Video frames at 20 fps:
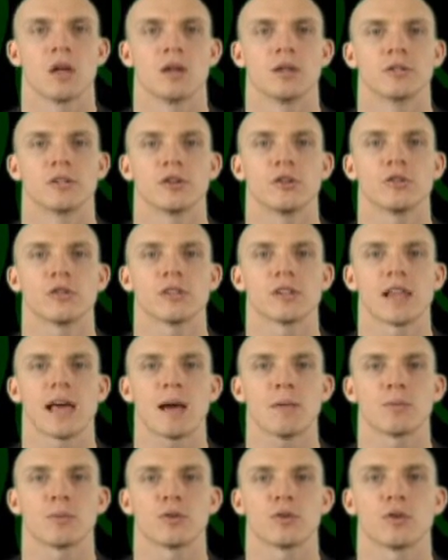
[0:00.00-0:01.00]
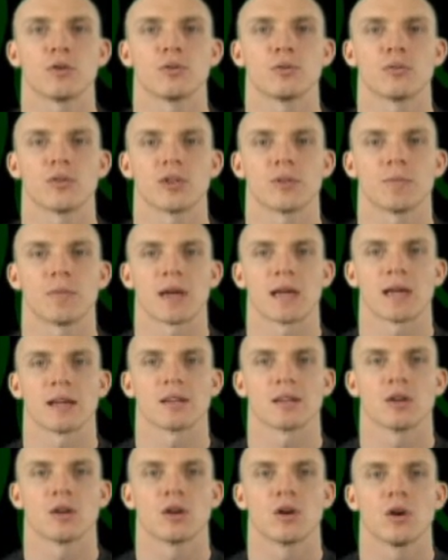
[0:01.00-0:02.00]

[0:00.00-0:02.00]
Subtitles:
To do the lat pull with band,